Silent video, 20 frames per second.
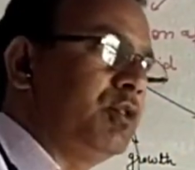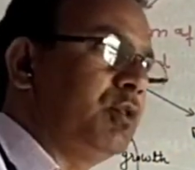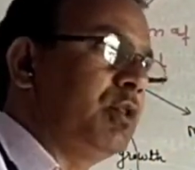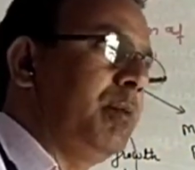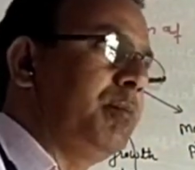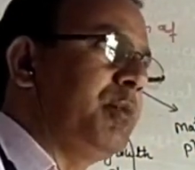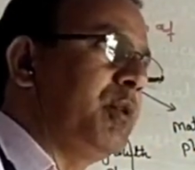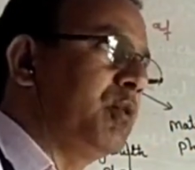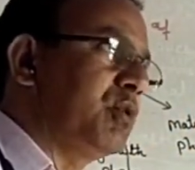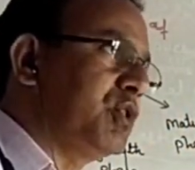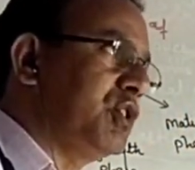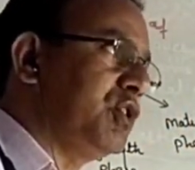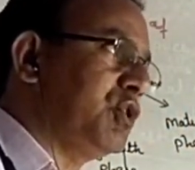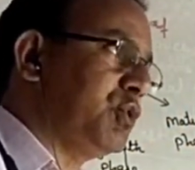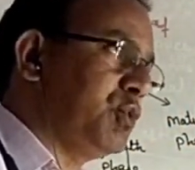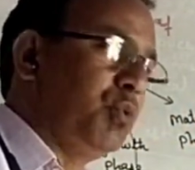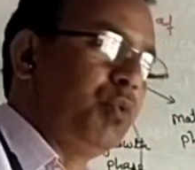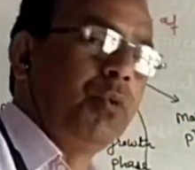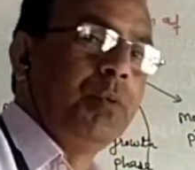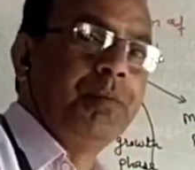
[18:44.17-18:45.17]
into the
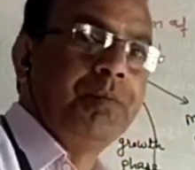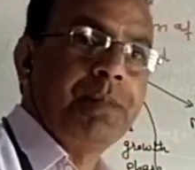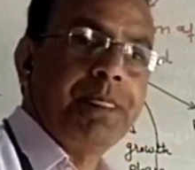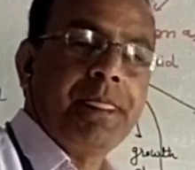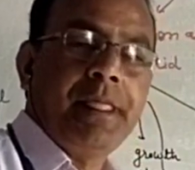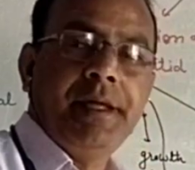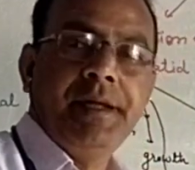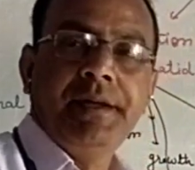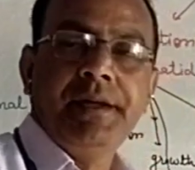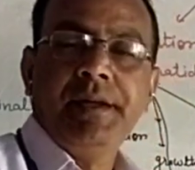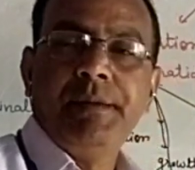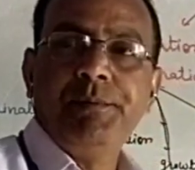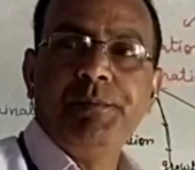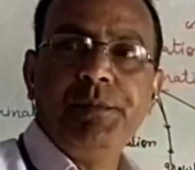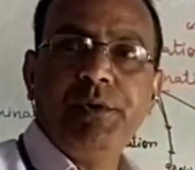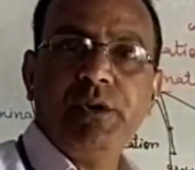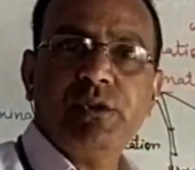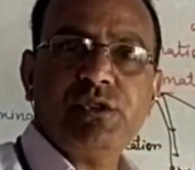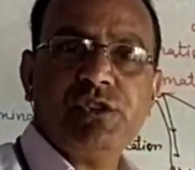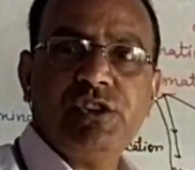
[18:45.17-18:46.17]
meiosis 2.
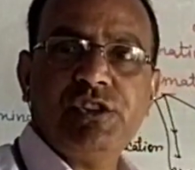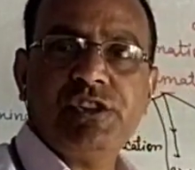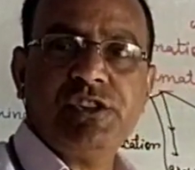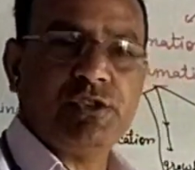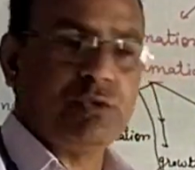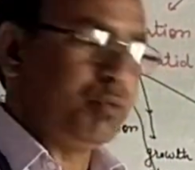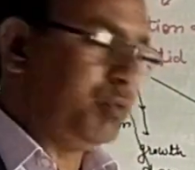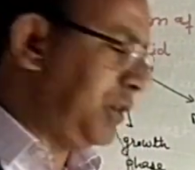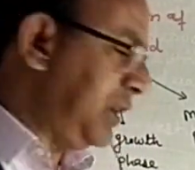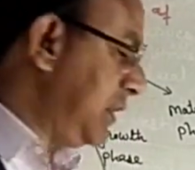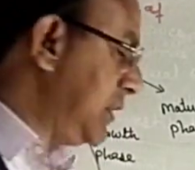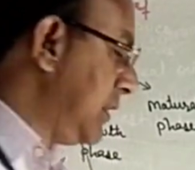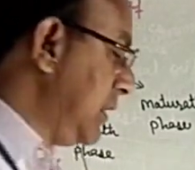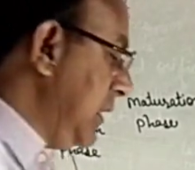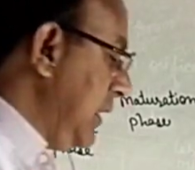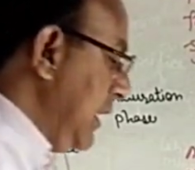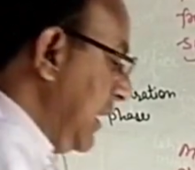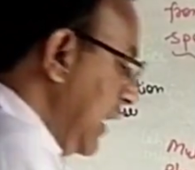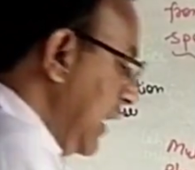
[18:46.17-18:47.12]
Meiosis 2 is an